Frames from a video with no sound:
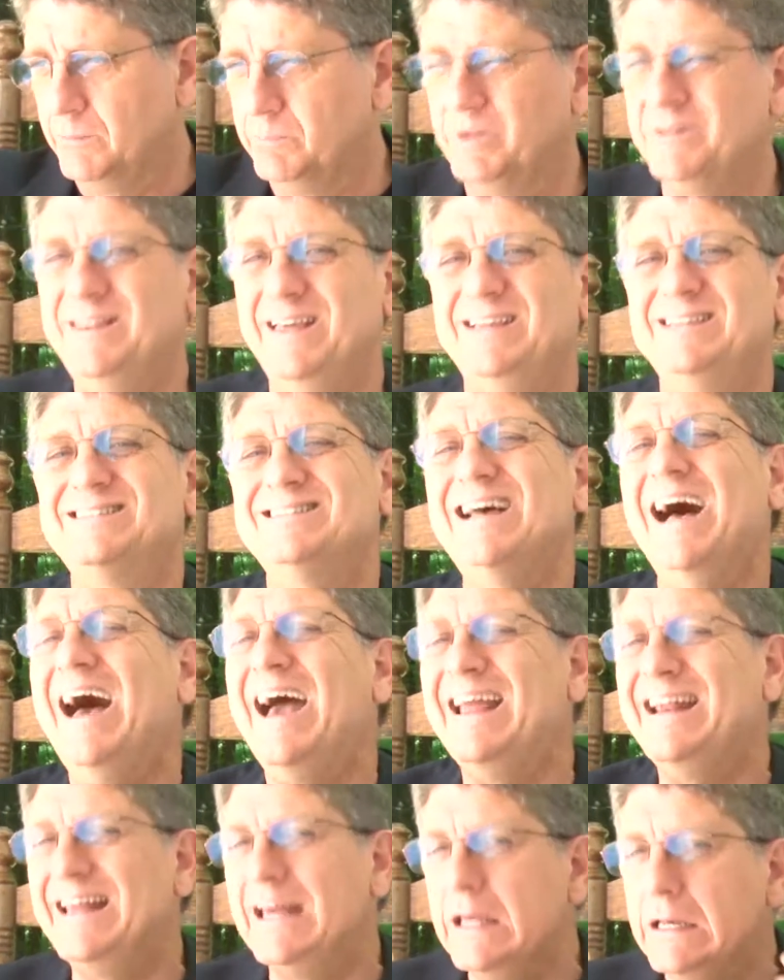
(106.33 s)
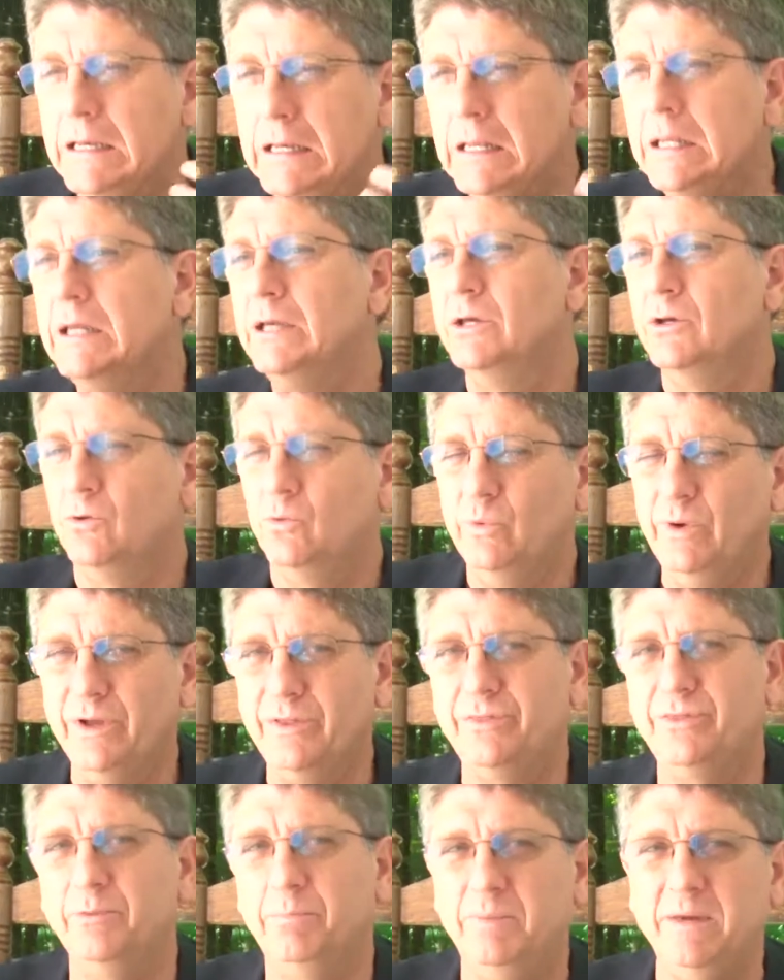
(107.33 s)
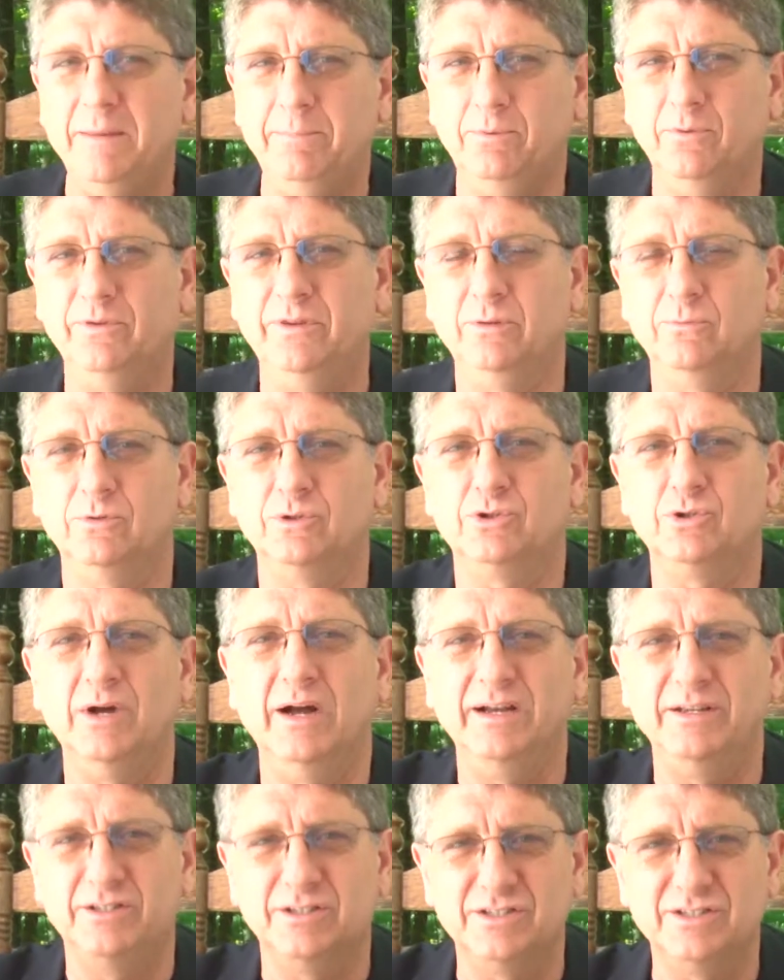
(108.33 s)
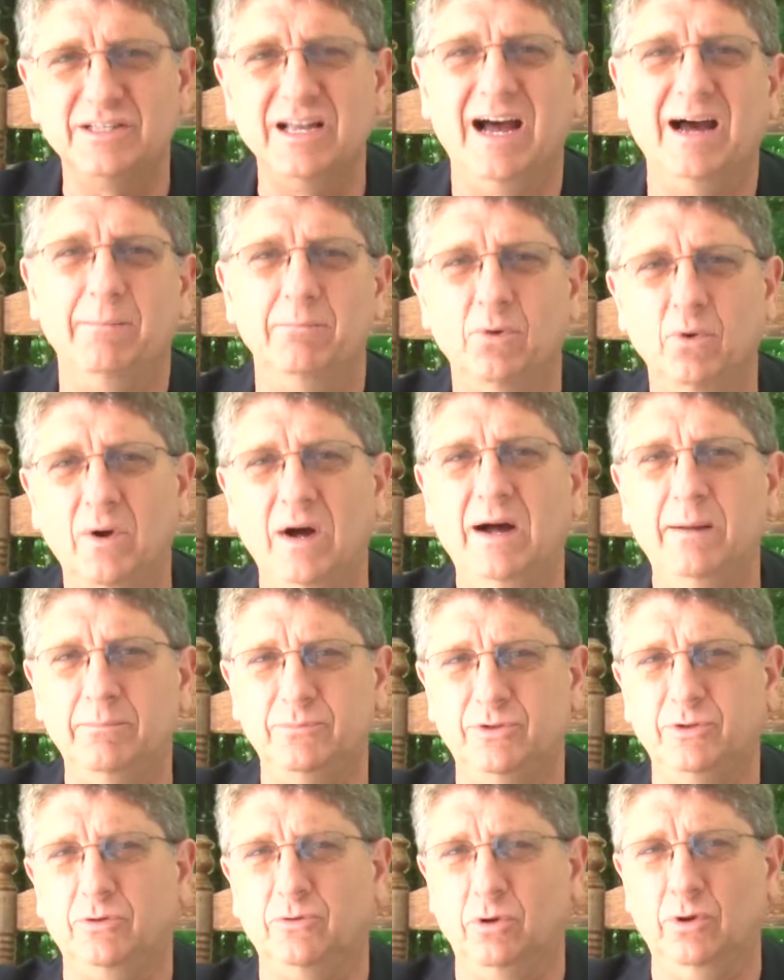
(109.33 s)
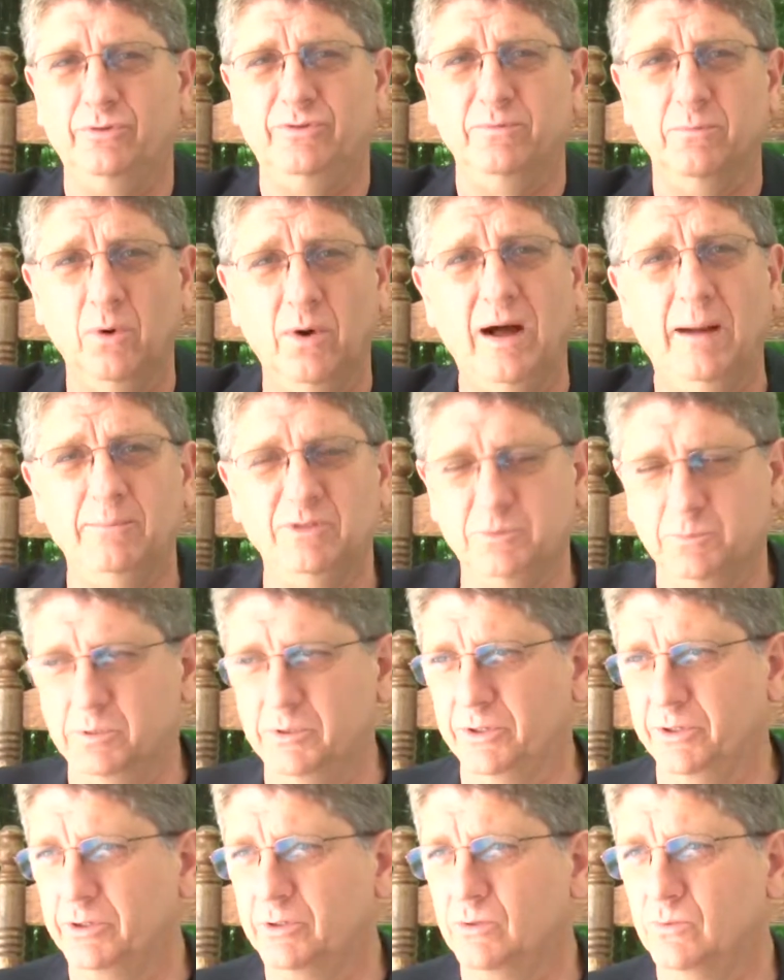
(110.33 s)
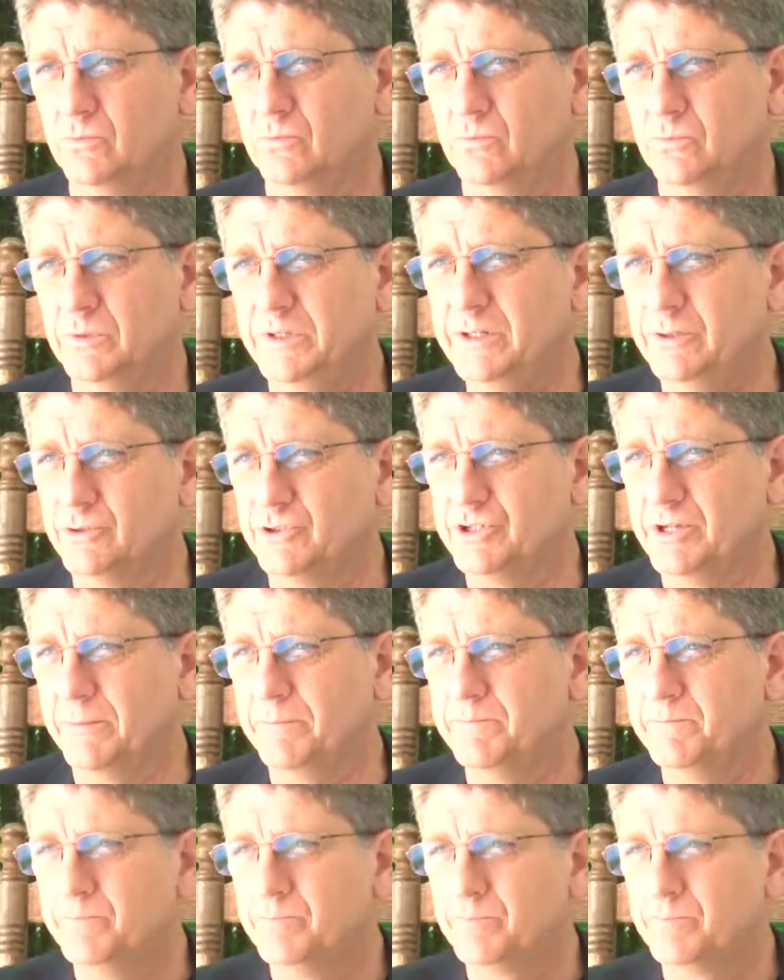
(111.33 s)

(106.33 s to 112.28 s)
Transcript: but they sided with the people that were trying to stop Muhammad, the growth of Muhammad's political leadership.